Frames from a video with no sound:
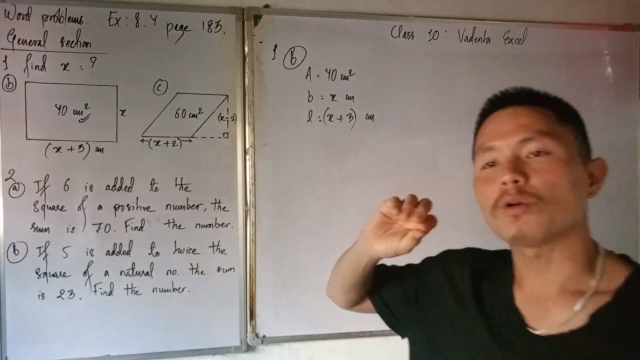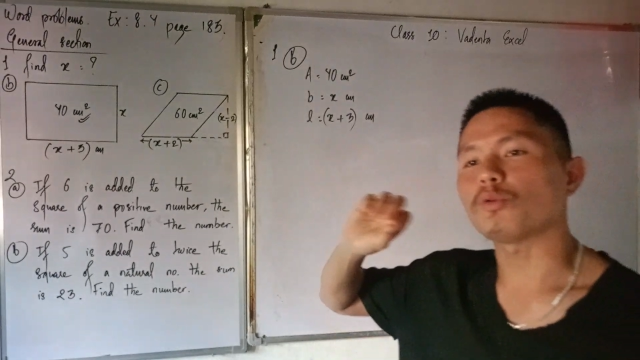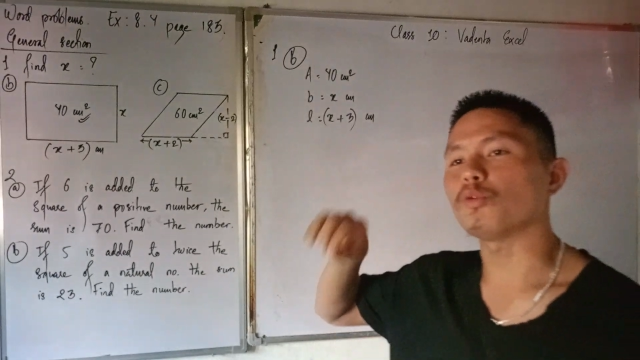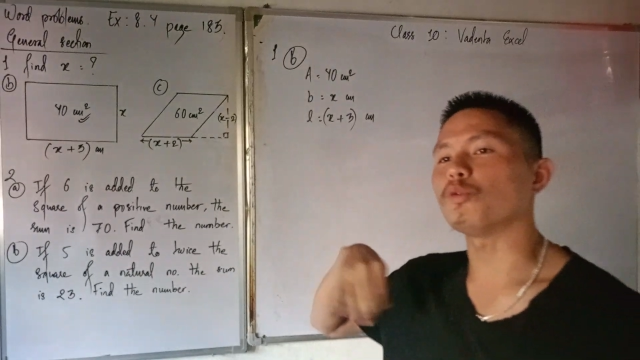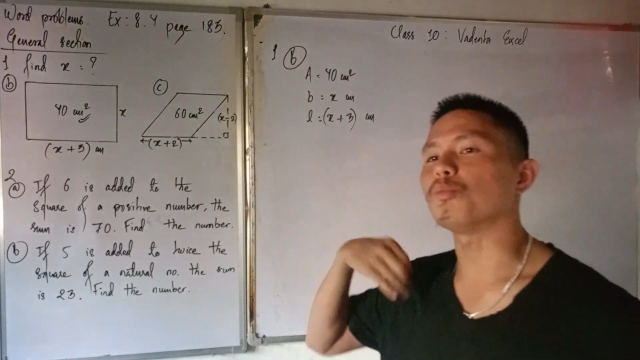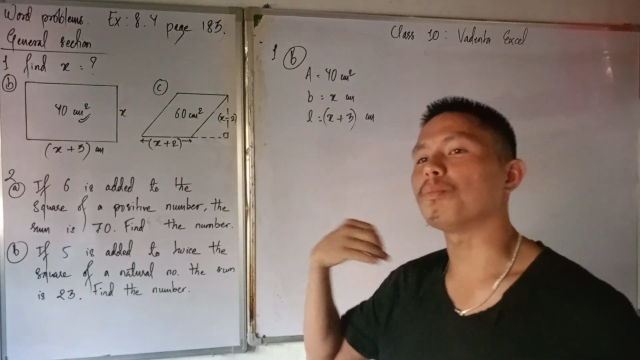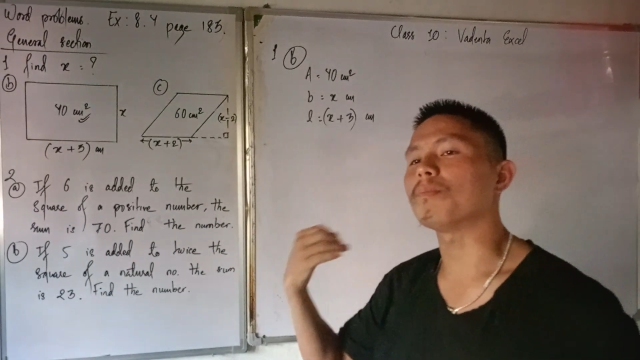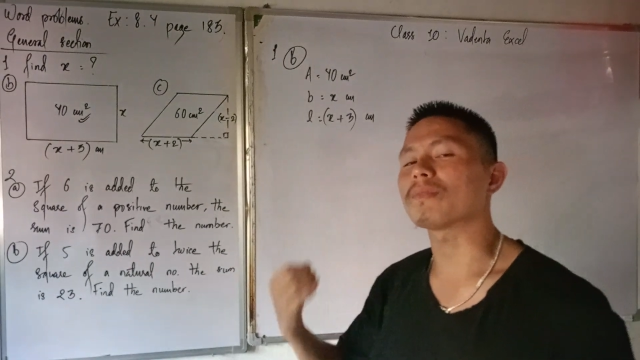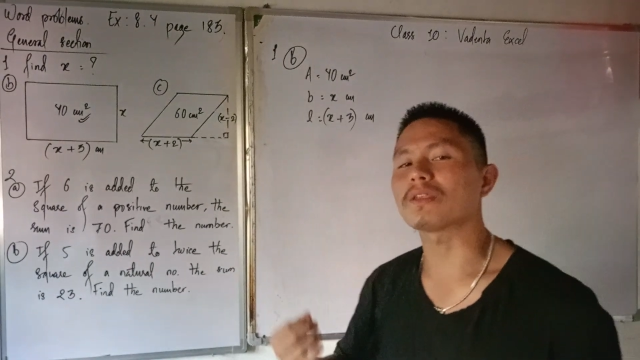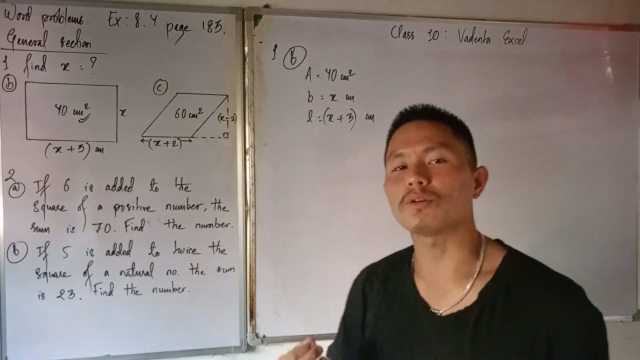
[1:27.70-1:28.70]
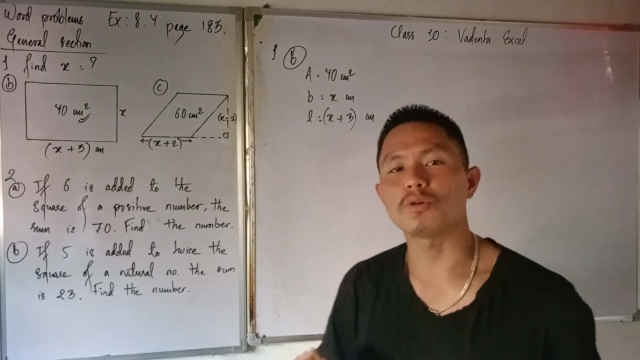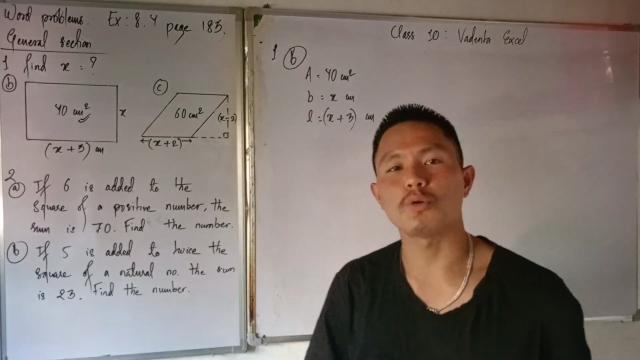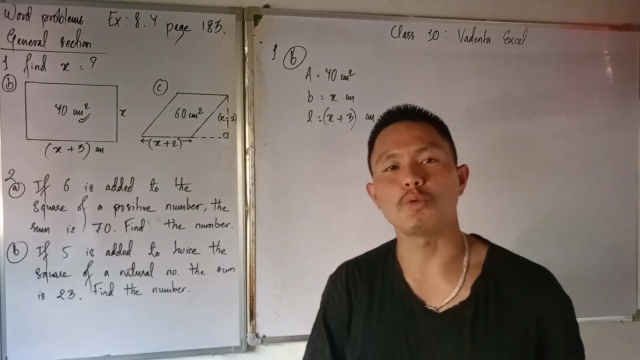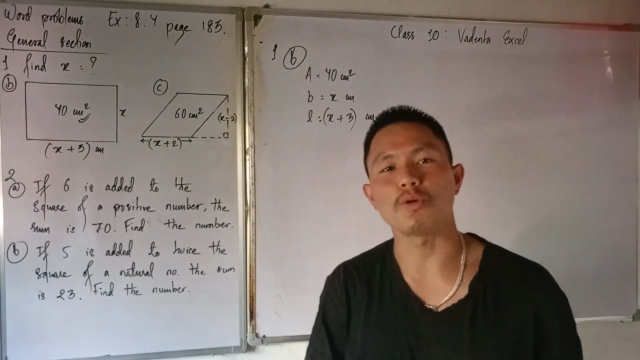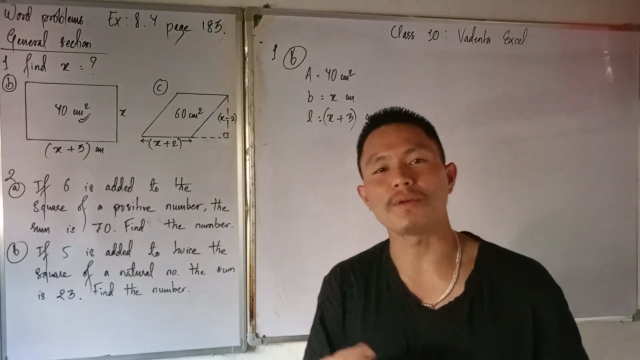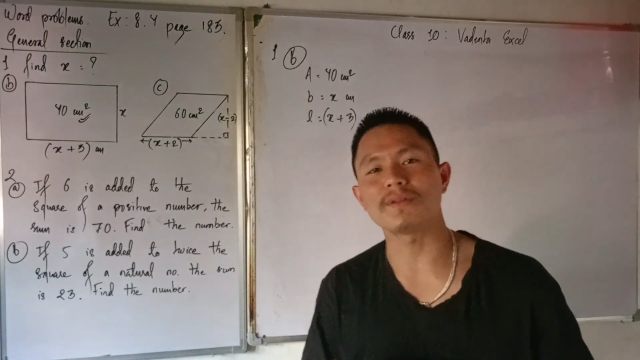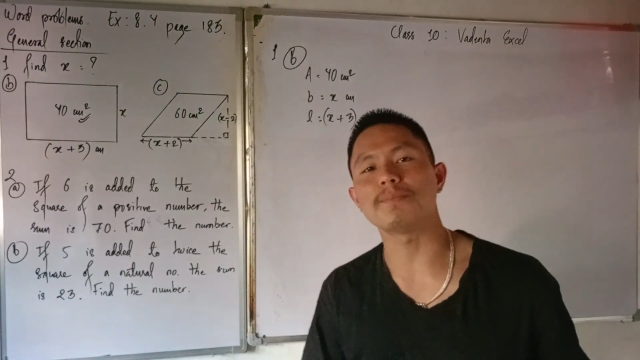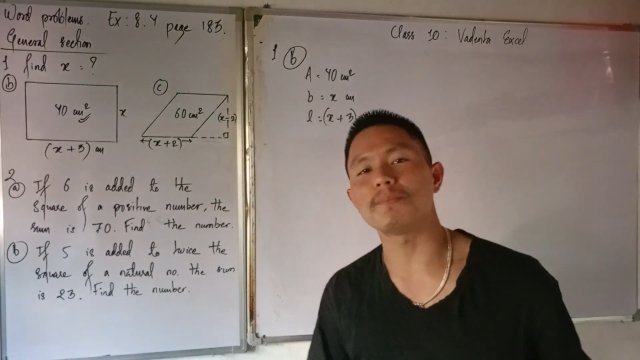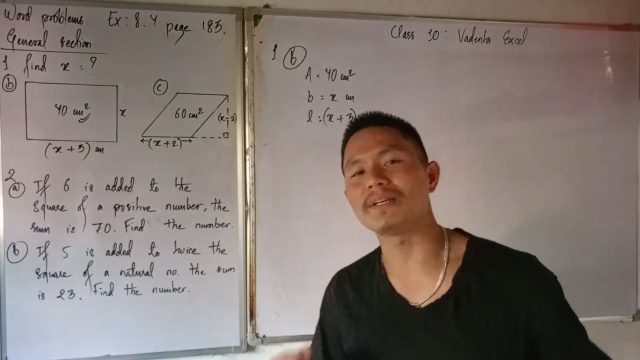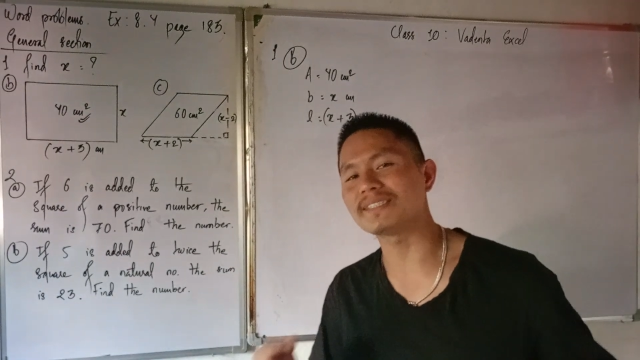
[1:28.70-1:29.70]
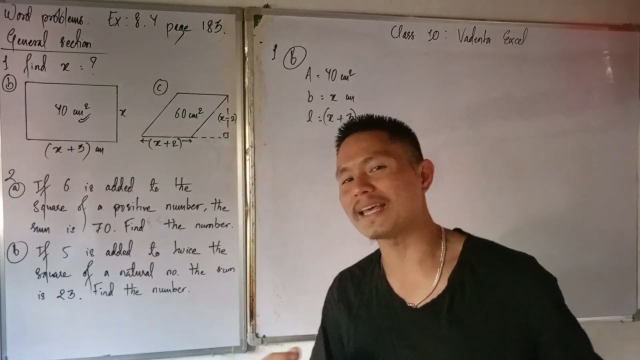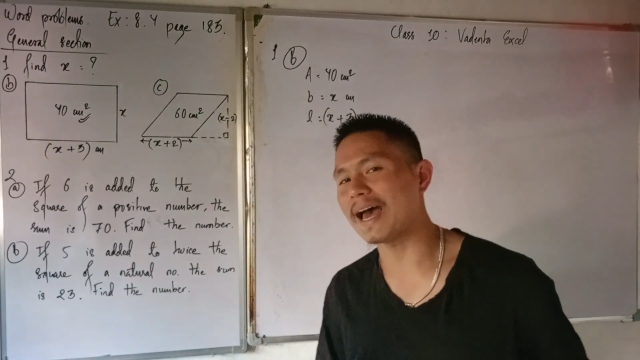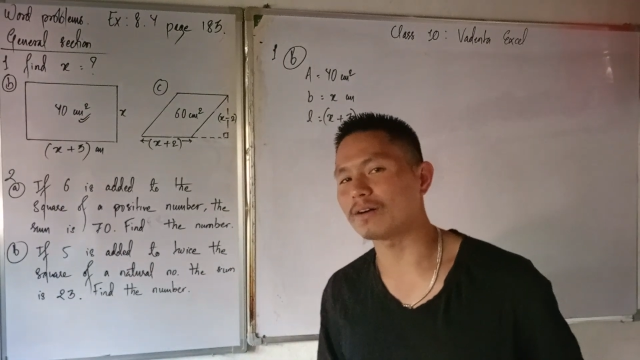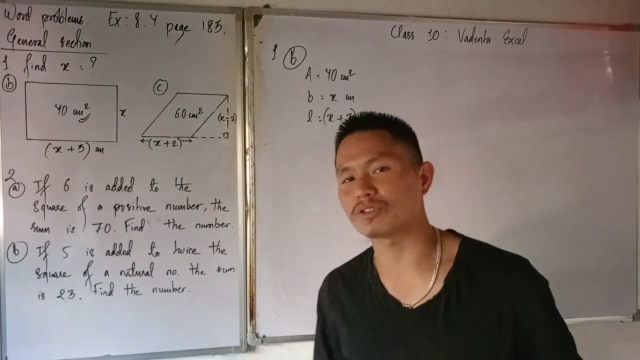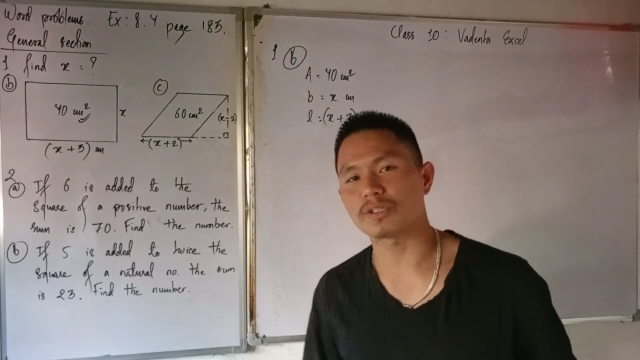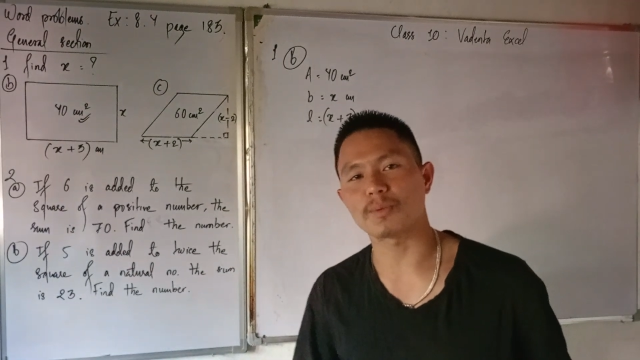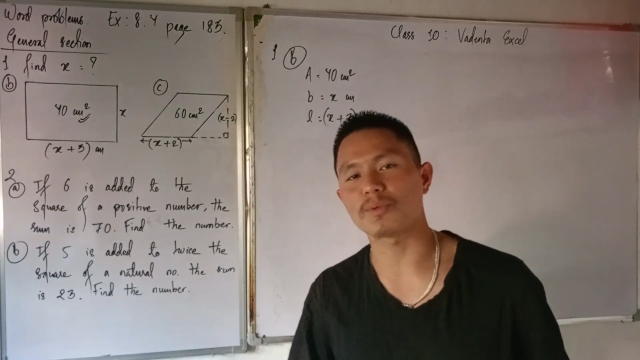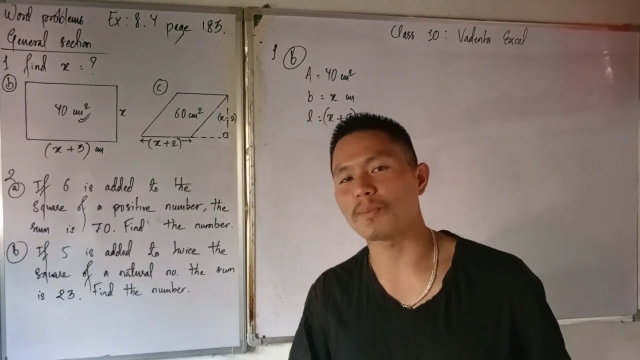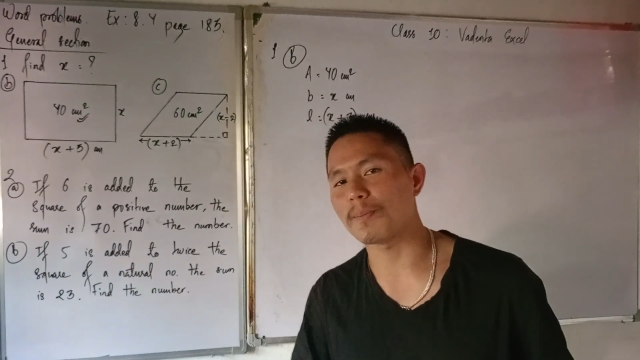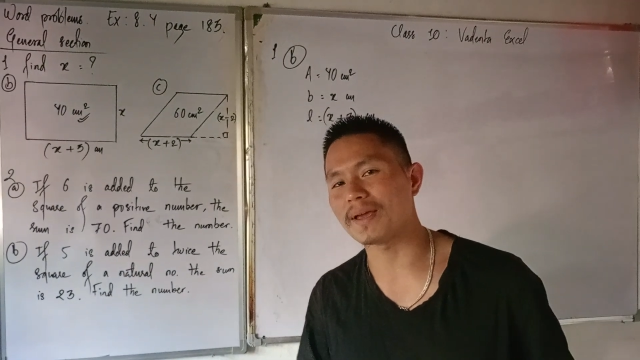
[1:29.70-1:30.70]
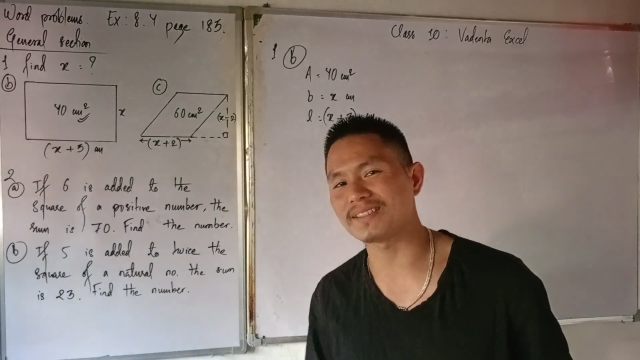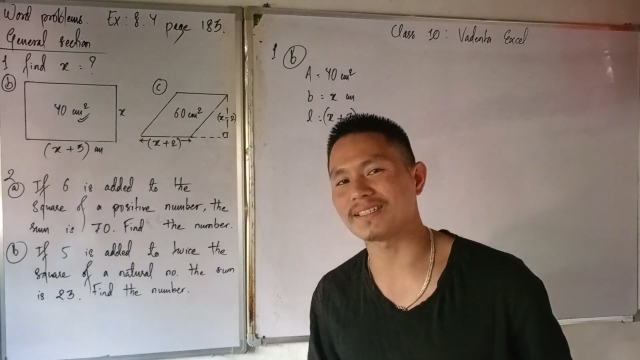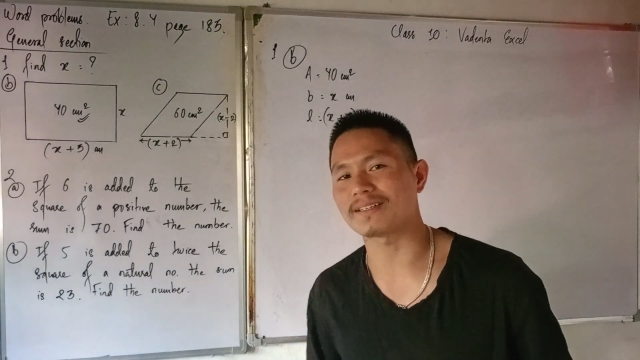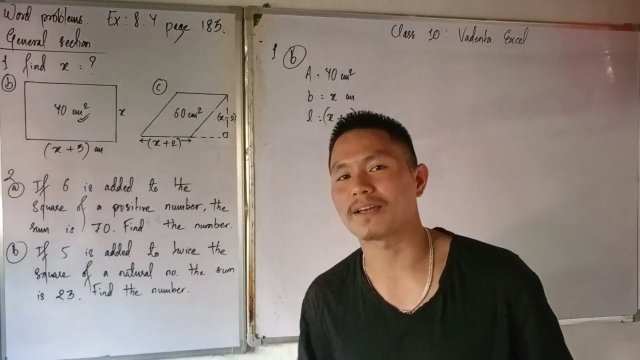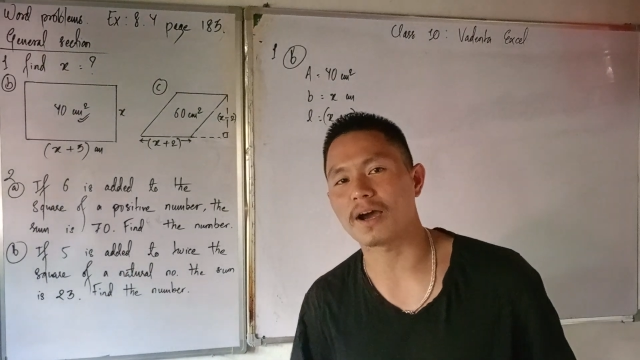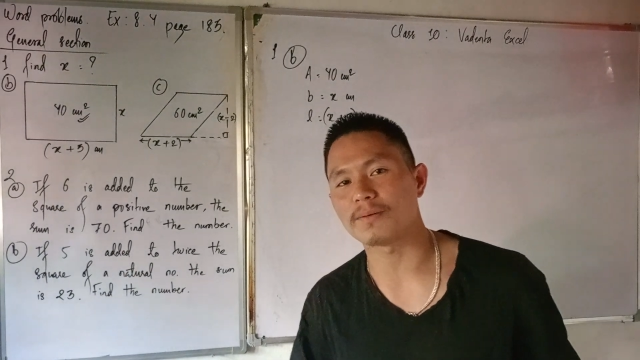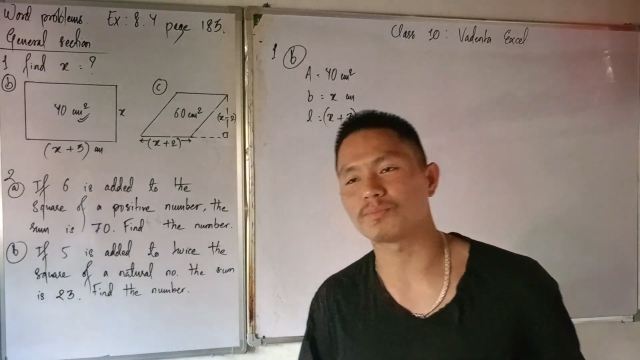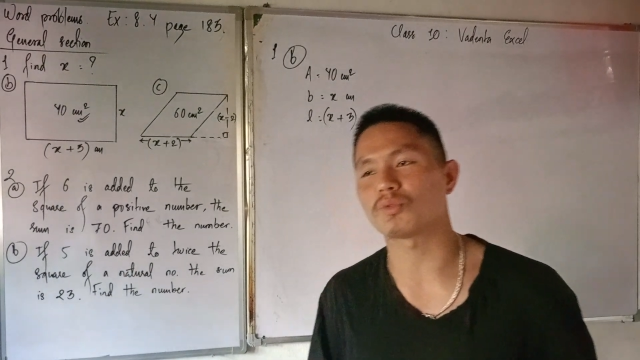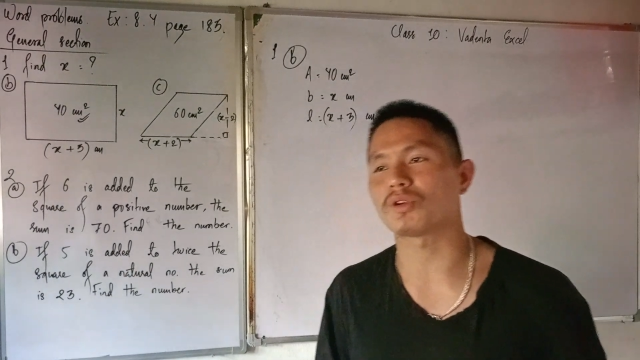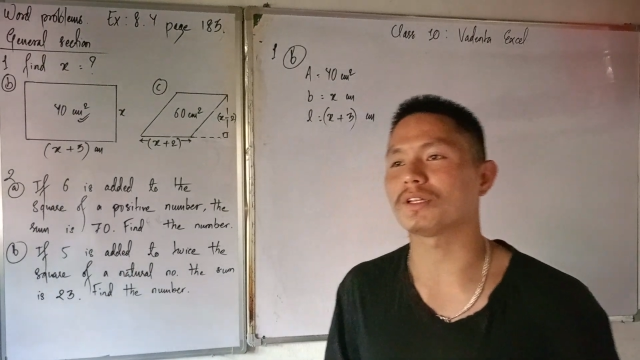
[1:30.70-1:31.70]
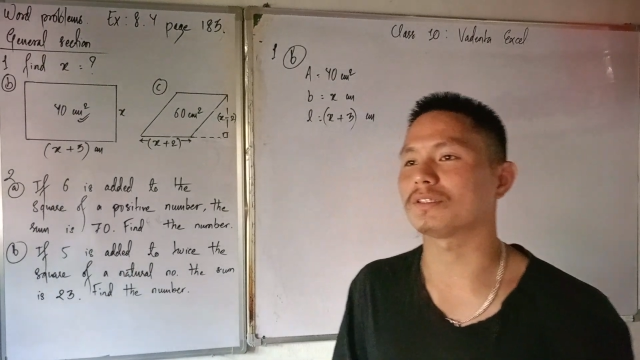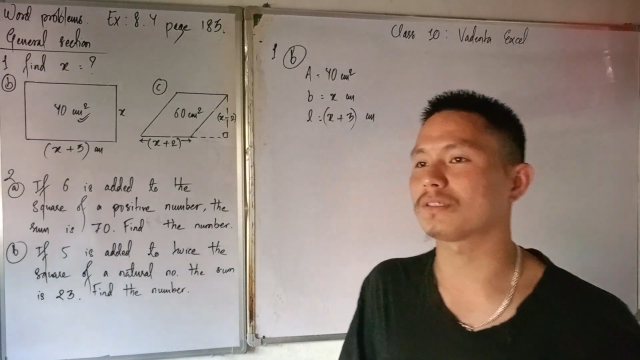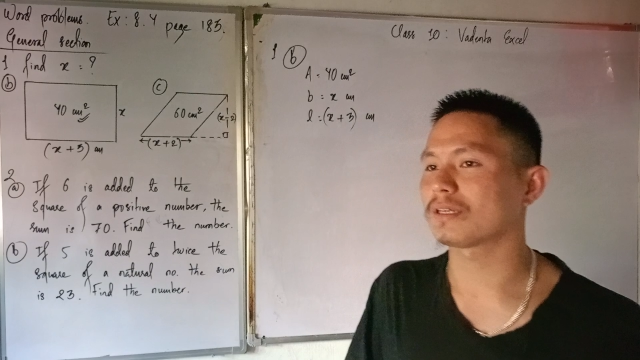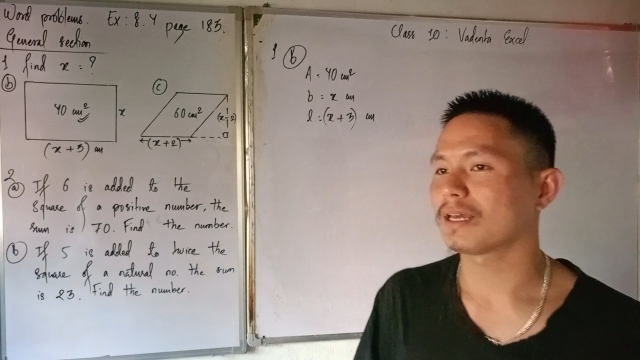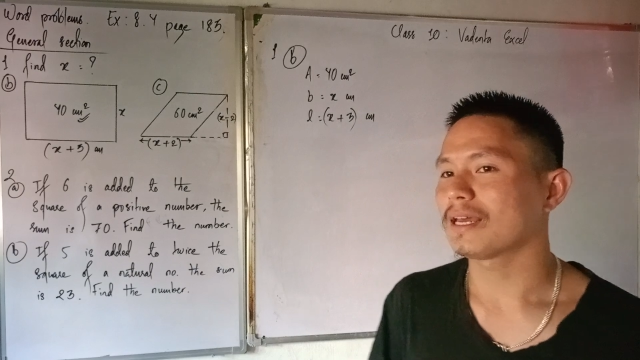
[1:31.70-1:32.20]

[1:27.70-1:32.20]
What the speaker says: who who even missed out some of the basic components